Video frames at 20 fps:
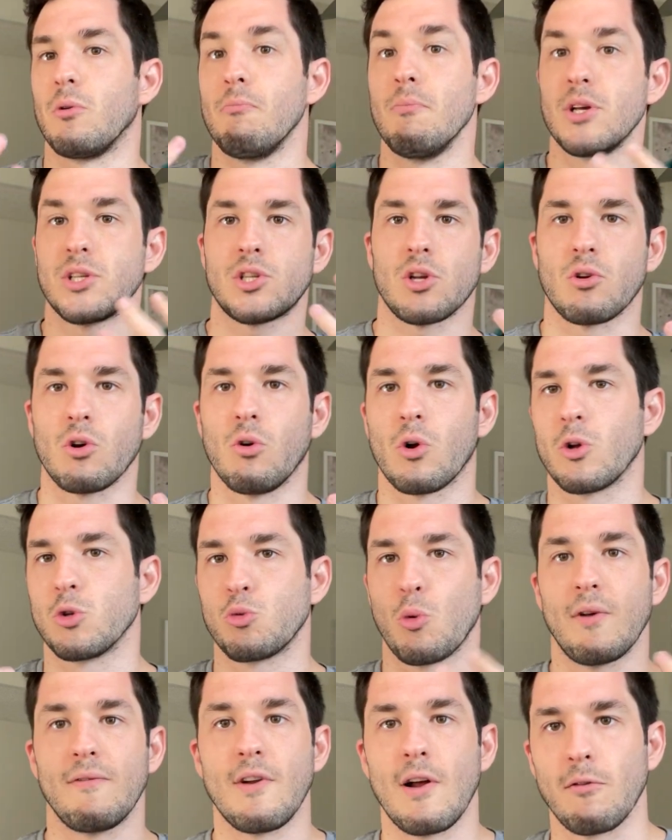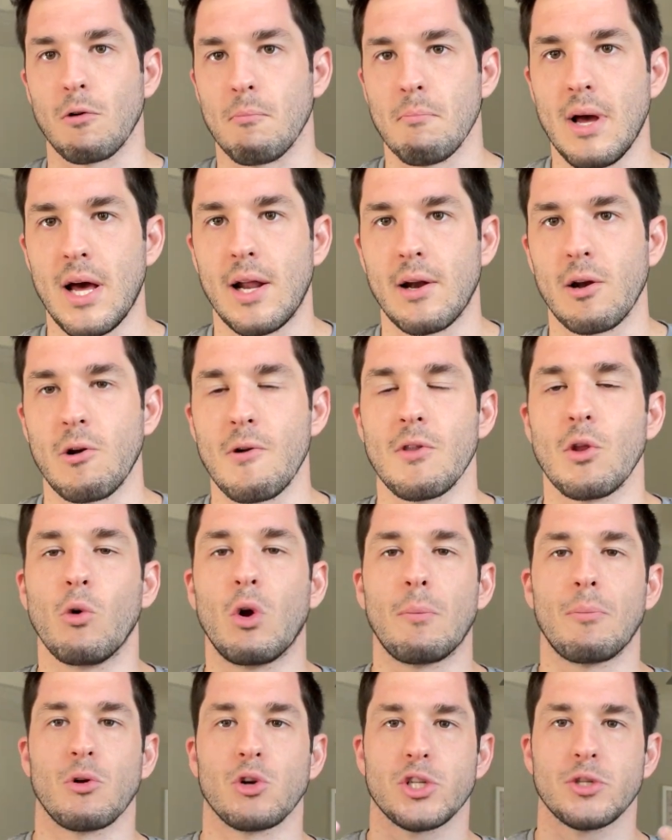Mystical, because we've never met her, and the only
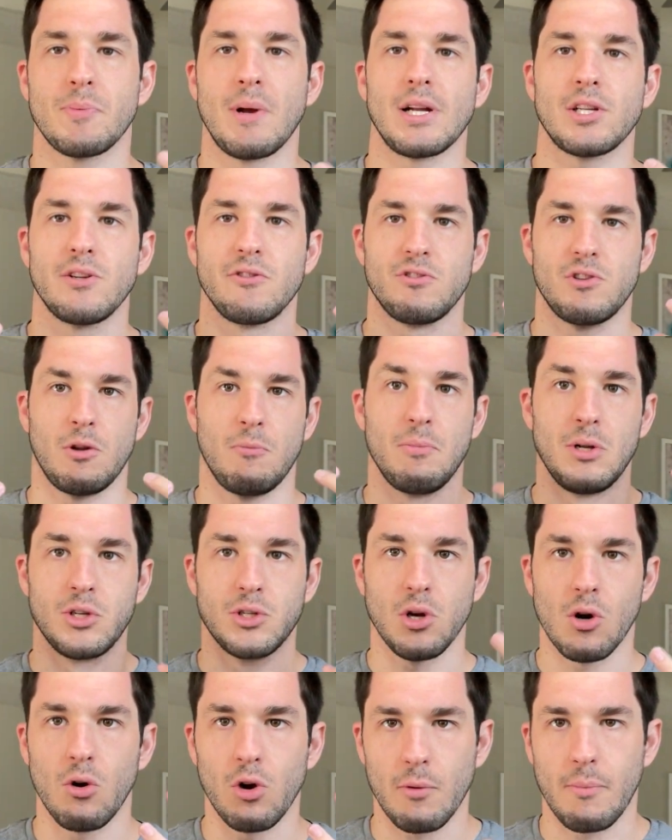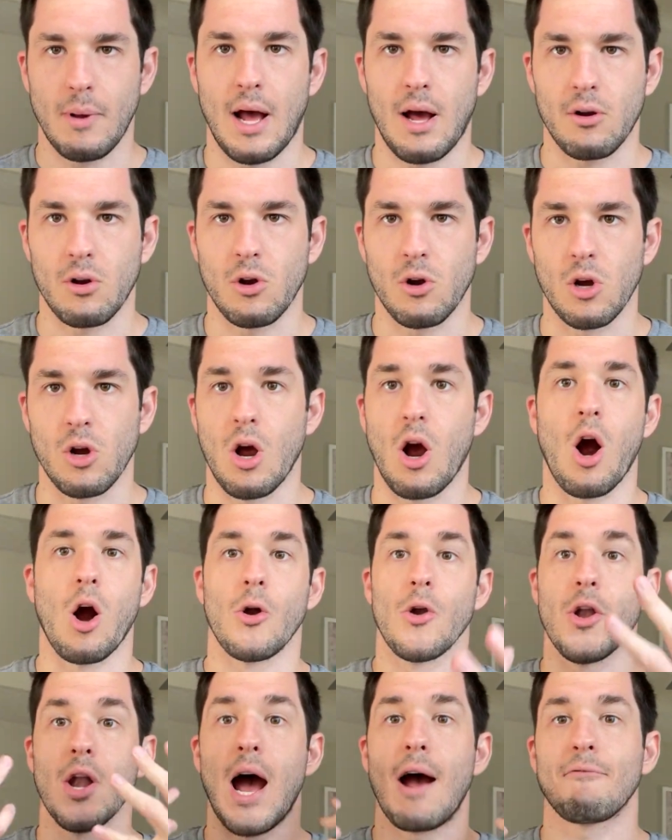perspectives that have been told about her are
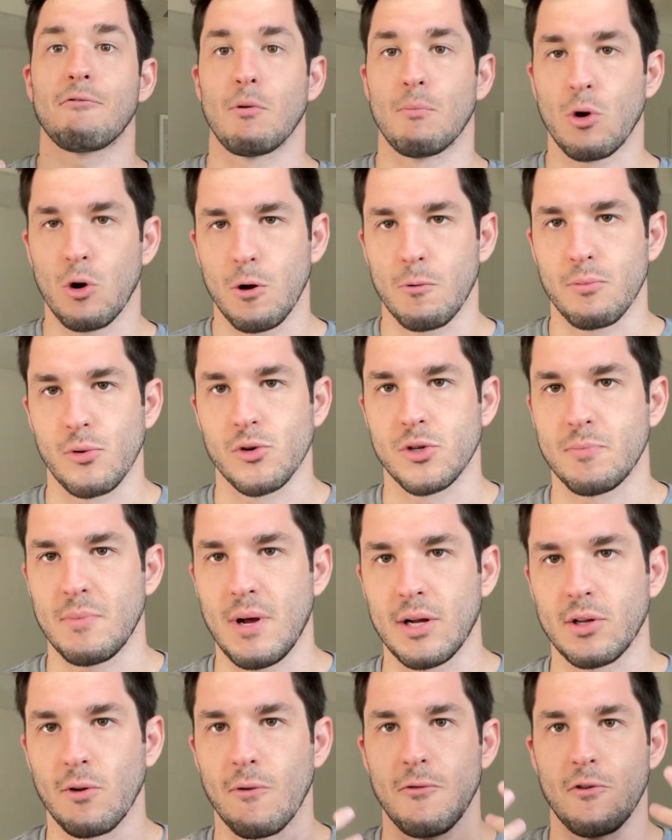not from her perspective.